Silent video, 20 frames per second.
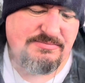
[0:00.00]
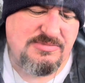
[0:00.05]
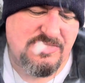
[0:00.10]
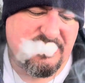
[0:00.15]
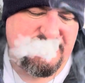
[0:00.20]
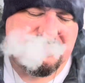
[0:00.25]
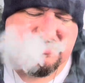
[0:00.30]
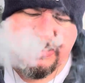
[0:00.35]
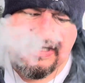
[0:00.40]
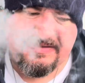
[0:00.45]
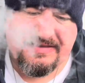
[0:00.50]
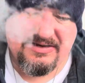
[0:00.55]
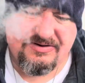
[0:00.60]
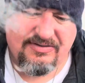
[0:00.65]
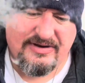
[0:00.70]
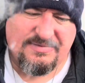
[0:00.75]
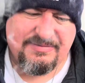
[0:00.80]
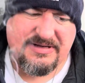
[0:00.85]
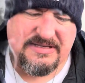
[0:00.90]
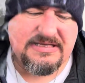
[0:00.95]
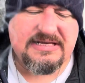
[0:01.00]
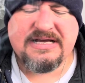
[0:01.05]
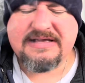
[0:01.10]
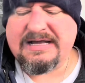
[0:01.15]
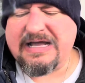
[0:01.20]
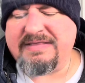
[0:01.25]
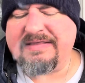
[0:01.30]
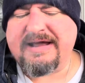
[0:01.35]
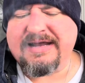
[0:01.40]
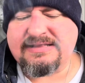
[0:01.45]
Slightly creamy. Yeah, I
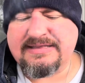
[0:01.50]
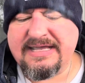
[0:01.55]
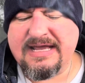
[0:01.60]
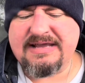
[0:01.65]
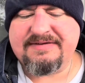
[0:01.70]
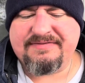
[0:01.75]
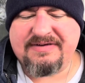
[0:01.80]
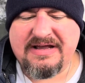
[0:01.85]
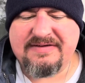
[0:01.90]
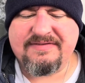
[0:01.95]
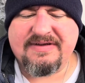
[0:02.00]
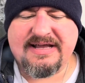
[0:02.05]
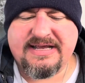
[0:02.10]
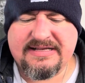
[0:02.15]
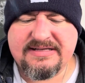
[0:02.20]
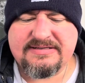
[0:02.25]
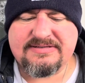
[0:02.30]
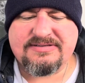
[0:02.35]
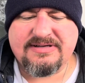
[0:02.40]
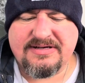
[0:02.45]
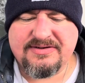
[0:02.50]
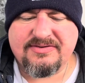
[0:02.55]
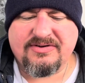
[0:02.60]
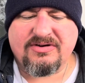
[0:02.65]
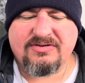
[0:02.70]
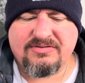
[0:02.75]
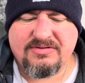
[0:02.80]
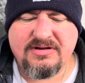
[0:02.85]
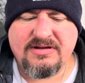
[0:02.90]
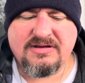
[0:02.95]
like the 858
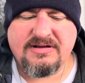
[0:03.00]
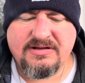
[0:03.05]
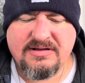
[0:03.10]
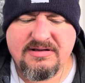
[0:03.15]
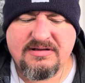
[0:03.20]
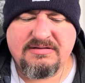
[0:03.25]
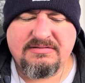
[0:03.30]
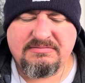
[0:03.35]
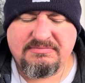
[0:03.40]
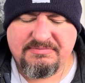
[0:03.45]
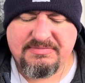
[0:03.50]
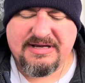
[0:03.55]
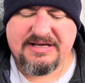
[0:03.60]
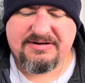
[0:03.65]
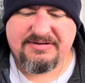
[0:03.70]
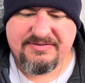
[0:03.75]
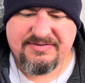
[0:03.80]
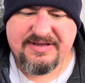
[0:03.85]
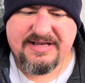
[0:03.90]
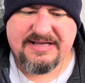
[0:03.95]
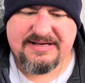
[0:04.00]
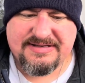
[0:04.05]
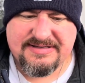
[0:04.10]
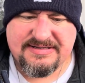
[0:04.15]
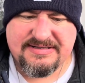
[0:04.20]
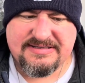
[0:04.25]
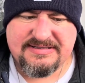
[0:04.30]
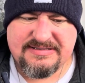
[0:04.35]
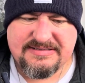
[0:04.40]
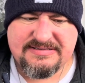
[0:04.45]
Sungrown better than
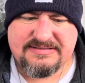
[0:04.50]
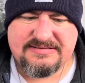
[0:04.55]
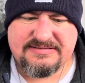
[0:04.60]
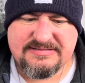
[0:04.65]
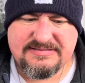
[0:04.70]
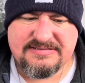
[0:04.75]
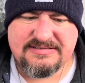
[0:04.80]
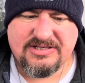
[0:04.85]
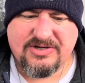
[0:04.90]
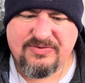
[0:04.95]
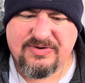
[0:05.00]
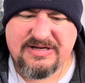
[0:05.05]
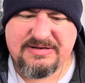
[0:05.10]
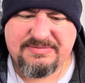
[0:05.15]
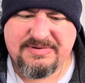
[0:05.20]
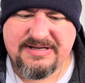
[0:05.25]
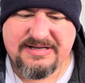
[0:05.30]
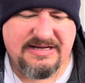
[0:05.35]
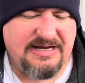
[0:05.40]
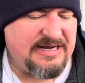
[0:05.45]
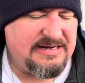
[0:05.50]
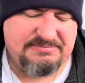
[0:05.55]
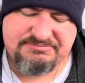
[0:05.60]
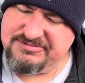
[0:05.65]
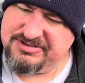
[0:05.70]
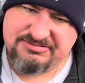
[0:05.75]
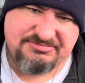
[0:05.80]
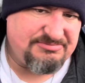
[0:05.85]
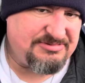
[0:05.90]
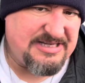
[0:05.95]
the Queen Bee. I'm
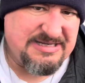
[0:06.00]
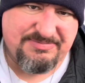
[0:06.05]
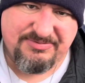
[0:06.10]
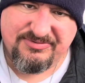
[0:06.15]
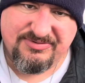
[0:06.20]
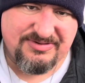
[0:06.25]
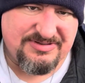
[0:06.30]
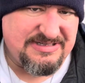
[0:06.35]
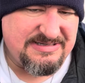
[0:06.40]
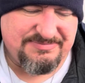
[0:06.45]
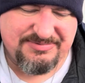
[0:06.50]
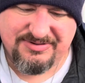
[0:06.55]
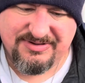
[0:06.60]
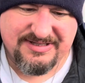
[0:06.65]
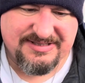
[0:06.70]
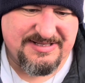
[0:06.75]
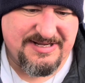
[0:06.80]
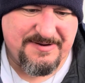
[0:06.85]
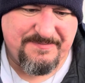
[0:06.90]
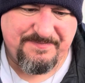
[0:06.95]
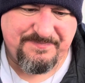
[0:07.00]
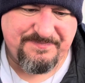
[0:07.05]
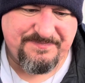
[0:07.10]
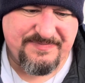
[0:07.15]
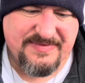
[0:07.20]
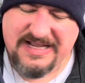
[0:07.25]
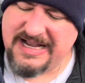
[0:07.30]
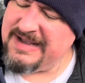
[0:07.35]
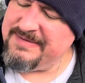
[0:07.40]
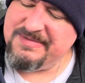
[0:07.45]
just going to keep it real simple like that.
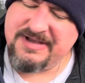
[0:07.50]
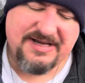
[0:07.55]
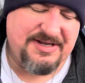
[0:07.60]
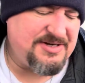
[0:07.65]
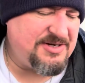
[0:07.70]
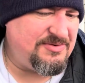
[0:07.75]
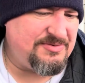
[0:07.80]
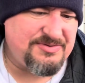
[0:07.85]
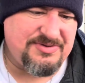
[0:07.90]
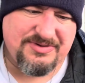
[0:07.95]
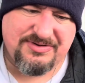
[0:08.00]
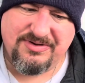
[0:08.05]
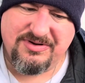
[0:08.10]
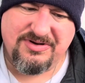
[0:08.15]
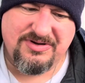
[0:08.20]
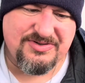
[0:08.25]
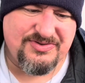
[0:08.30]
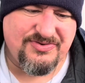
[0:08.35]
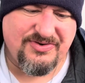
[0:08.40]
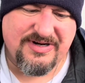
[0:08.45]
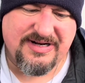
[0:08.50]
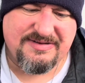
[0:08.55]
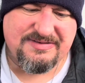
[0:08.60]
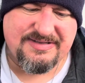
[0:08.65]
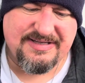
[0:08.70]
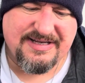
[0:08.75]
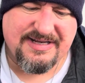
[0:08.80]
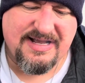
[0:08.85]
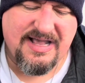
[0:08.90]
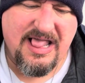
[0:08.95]
I'm not going to go into a long, drawn-out
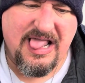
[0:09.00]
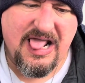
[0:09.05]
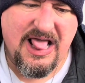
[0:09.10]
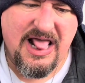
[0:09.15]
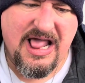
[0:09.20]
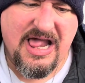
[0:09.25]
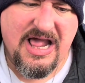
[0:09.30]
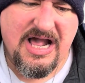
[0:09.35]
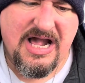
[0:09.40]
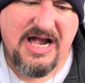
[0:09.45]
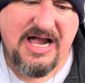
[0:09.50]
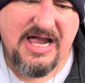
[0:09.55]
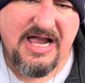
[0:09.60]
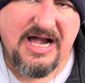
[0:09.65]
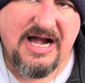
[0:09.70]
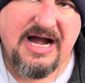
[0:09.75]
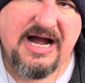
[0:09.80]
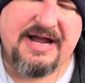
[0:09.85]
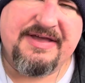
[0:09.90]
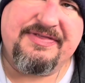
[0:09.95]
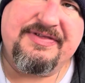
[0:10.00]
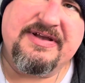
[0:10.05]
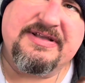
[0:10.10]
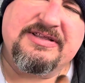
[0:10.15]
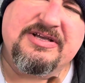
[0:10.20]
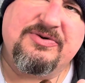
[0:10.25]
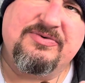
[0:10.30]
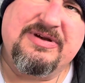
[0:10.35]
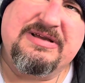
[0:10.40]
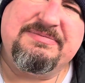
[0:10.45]
thing. I think the
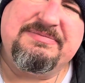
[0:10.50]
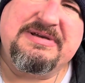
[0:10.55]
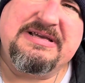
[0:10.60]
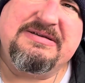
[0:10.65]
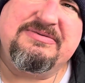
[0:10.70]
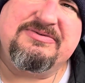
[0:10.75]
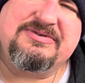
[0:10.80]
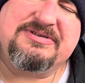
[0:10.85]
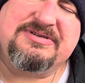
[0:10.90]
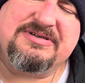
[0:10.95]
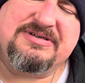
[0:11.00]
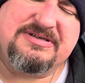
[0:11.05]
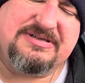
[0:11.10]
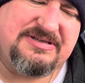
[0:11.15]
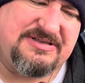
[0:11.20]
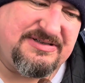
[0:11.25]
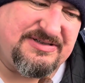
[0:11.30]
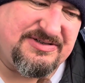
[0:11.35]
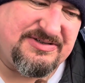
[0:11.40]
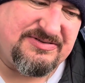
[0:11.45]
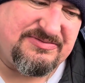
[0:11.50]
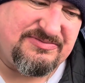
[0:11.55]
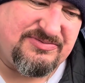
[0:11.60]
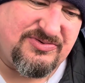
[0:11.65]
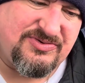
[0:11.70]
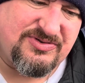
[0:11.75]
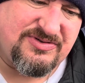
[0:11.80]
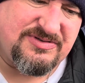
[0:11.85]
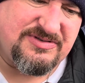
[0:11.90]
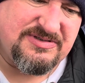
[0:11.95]
Queen Bee was a little
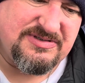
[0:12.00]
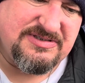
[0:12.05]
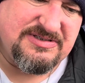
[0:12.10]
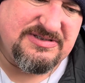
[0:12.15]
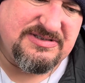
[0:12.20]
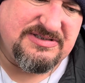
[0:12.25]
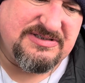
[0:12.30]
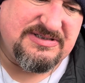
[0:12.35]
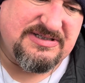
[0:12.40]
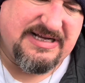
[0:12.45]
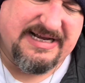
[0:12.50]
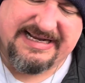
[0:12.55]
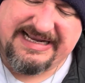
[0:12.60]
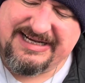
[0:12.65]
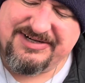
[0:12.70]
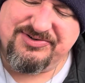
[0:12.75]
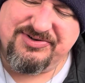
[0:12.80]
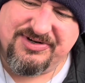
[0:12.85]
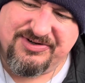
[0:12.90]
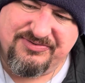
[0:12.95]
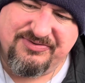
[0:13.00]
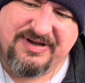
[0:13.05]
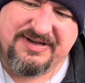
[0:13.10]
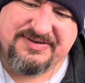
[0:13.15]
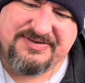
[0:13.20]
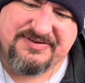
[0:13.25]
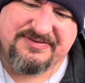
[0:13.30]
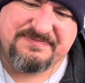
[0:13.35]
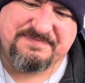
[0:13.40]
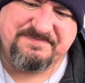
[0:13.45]
more, like, extra
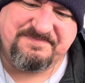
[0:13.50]
aggressive.